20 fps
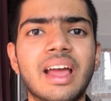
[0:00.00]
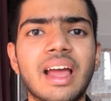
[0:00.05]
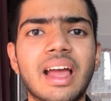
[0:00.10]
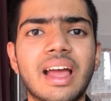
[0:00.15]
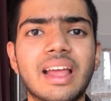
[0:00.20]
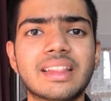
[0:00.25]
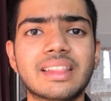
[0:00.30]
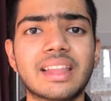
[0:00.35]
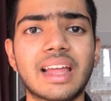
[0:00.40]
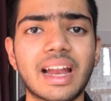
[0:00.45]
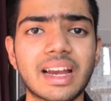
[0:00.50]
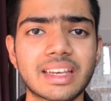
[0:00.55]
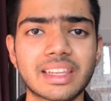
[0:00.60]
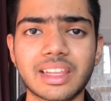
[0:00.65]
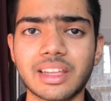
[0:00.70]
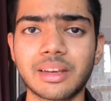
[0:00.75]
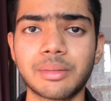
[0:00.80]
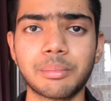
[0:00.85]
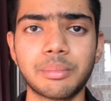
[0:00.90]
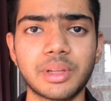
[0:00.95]
and that
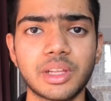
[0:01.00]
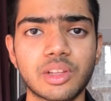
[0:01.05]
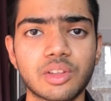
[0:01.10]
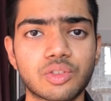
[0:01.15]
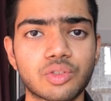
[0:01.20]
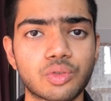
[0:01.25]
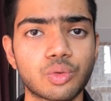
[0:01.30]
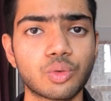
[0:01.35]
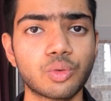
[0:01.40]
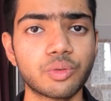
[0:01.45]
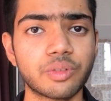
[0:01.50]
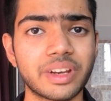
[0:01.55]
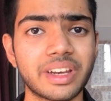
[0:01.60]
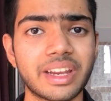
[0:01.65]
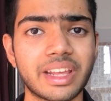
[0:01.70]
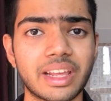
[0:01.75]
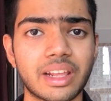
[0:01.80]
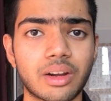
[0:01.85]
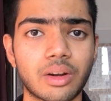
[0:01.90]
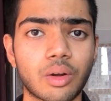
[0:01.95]
can be a
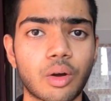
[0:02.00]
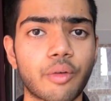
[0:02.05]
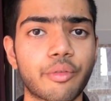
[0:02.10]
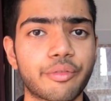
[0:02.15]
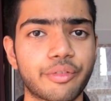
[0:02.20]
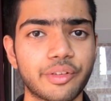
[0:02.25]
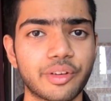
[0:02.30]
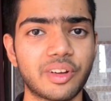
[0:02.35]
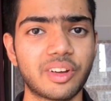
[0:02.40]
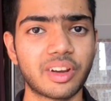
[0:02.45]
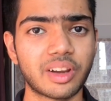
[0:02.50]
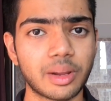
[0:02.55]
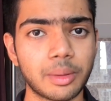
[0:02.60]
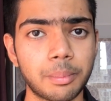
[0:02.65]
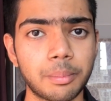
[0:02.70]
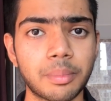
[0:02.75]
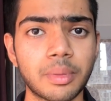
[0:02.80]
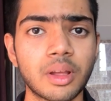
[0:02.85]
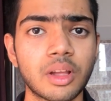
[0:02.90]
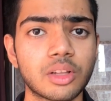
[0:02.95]
souvenir of your trip
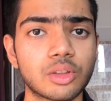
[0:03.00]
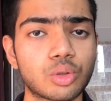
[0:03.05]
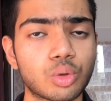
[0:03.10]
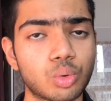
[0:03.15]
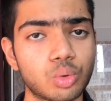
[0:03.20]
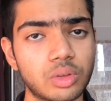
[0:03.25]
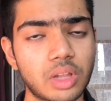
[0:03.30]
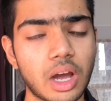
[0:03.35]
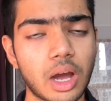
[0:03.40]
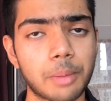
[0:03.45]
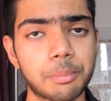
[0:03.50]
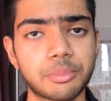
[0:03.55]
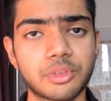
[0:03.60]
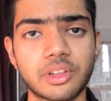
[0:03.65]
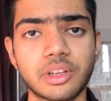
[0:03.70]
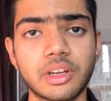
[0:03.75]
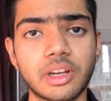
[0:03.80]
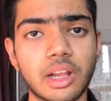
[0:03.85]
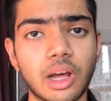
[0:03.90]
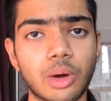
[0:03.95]
through the
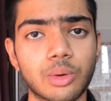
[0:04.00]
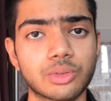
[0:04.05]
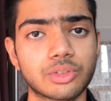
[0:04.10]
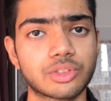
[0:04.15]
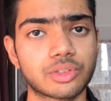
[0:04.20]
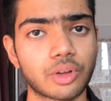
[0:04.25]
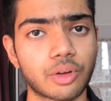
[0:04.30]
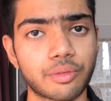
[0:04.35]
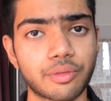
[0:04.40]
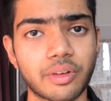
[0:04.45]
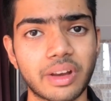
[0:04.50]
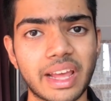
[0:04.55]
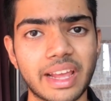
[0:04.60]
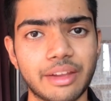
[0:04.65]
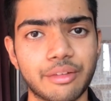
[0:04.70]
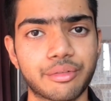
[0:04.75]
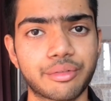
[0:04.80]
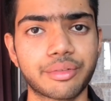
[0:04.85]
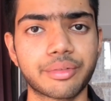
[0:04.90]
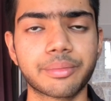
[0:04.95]
ups and downs of
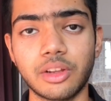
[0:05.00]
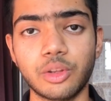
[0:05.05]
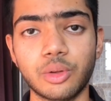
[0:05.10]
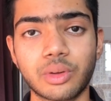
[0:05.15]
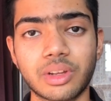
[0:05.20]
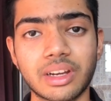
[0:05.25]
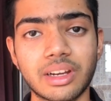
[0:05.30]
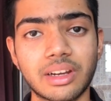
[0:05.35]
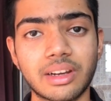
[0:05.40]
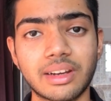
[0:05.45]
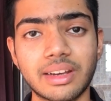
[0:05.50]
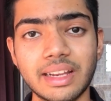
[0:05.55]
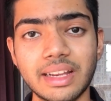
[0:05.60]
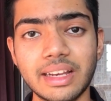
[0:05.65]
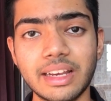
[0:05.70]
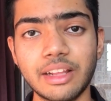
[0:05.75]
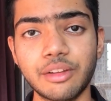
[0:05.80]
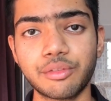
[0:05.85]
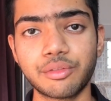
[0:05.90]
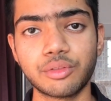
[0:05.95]
life. You can
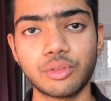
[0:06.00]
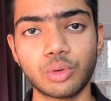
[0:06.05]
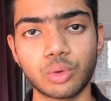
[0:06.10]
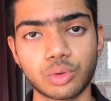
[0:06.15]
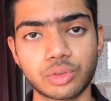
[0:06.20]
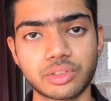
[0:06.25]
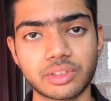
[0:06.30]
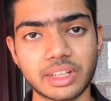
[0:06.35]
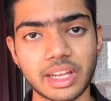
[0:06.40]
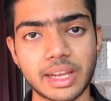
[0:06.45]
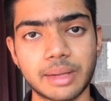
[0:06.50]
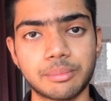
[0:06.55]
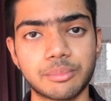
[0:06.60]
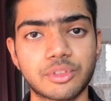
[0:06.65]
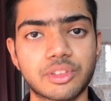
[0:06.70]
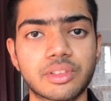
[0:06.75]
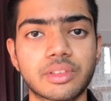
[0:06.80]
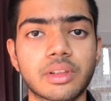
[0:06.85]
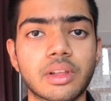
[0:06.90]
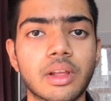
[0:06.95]
relive those
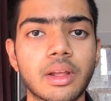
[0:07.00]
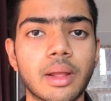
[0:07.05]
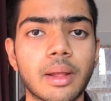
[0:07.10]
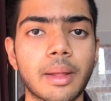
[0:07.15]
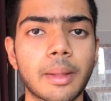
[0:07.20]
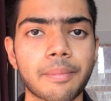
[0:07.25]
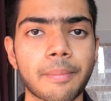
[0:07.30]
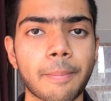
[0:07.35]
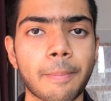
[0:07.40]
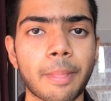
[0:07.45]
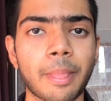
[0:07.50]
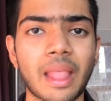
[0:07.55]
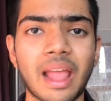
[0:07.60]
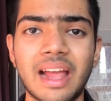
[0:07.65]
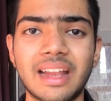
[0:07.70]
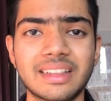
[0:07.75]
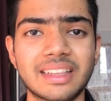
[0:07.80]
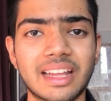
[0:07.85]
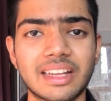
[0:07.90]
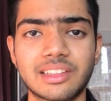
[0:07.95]
times.
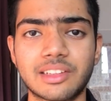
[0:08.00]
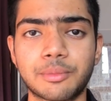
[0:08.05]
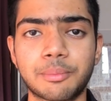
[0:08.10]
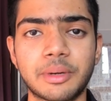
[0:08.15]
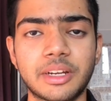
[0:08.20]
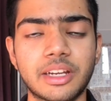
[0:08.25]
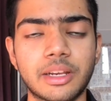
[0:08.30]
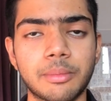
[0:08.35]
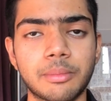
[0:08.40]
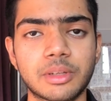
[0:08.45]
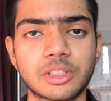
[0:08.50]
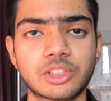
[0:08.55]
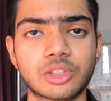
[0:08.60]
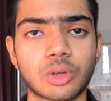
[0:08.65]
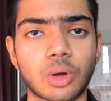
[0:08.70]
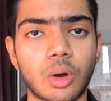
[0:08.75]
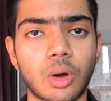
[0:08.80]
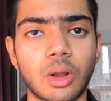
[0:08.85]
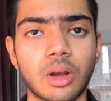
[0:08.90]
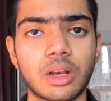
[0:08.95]
And that's pretty
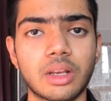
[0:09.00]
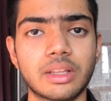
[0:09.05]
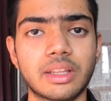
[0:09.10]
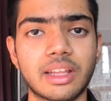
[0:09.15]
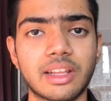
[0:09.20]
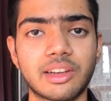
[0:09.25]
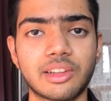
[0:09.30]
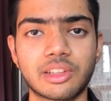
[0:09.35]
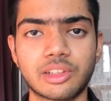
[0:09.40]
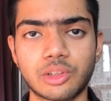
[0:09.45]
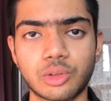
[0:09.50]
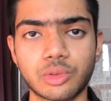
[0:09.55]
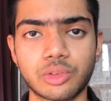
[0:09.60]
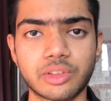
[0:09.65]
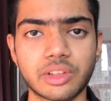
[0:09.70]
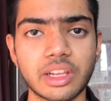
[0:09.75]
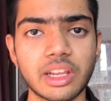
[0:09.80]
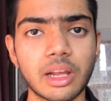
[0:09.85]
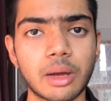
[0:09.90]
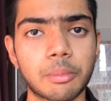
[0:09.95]
much all there is to
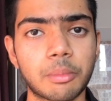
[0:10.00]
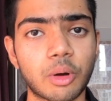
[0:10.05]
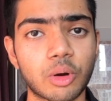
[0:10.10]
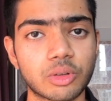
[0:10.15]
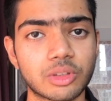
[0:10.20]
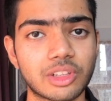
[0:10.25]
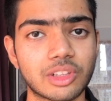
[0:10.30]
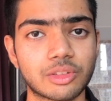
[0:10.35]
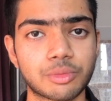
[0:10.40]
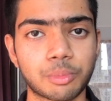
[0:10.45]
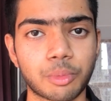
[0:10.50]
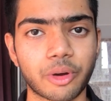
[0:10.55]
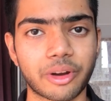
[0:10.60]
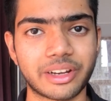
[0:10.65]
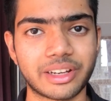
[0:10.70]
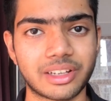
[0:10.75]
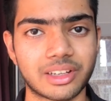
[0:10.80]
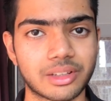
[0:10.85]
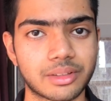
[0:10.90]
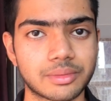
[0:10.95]
say about this
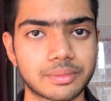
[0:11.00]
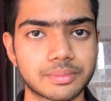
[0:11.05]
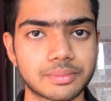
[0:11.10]
point.